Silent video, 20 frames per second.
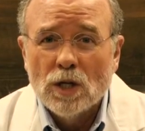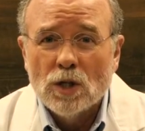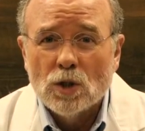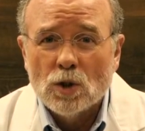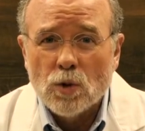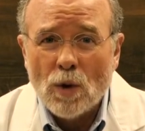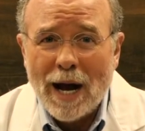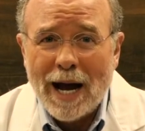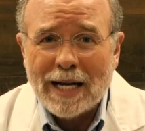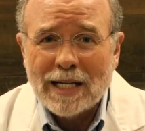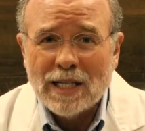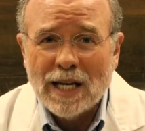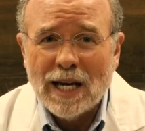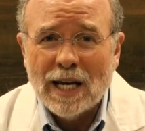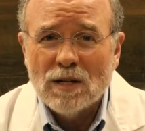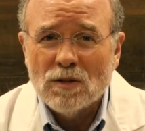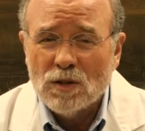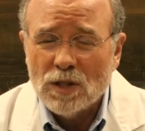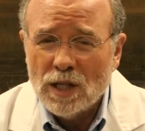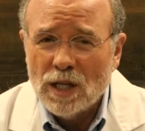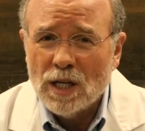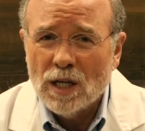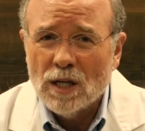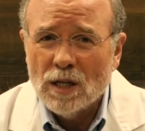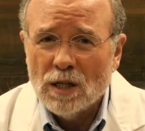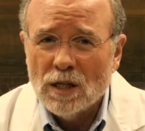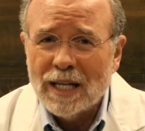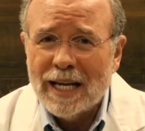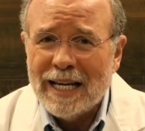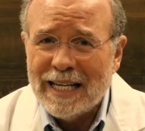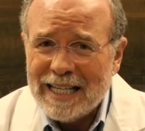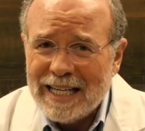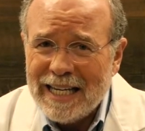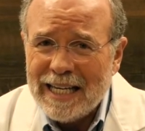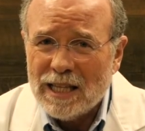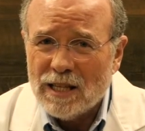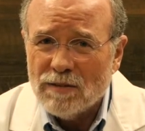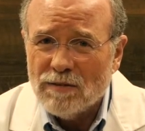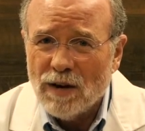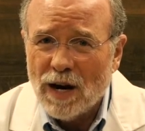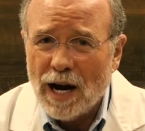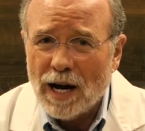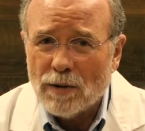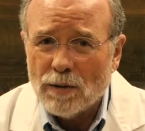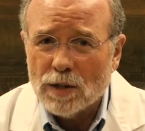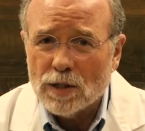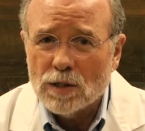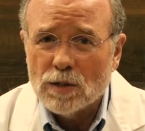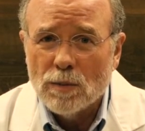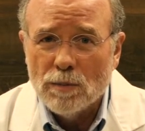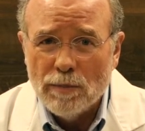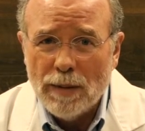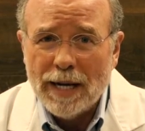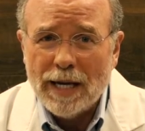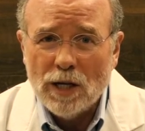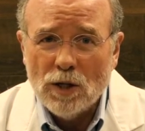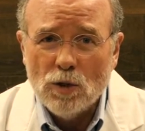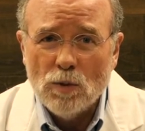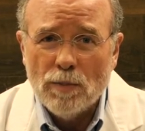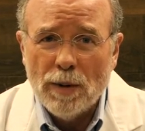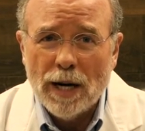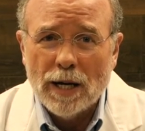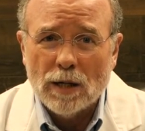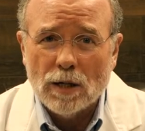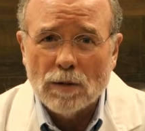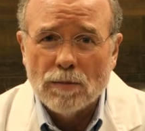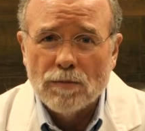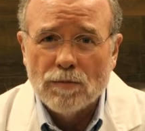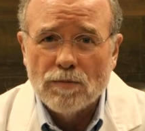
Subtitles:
track down, kill, and eat the virus, making you better.